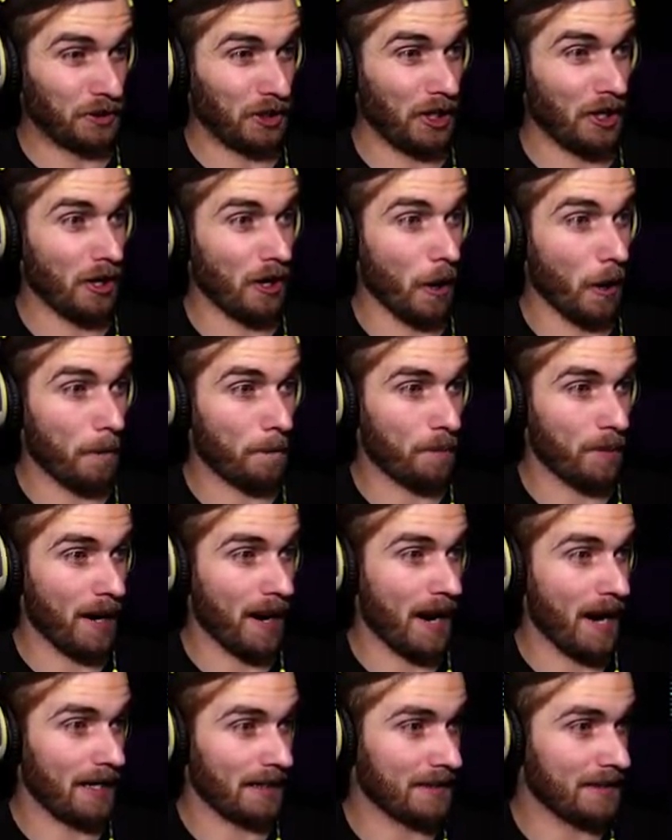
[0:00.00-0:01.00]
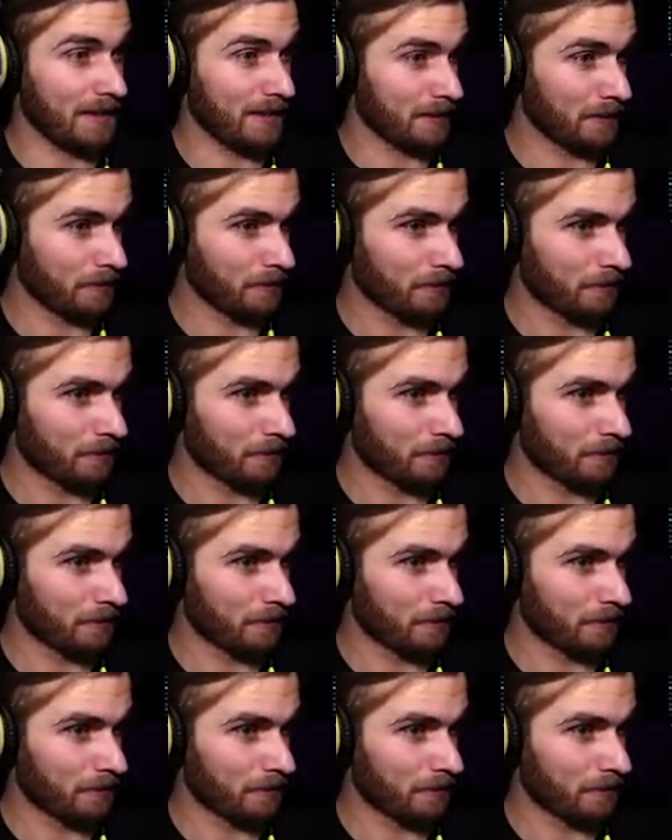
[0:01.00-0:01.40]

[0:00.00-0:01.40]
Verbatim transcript: the harp back.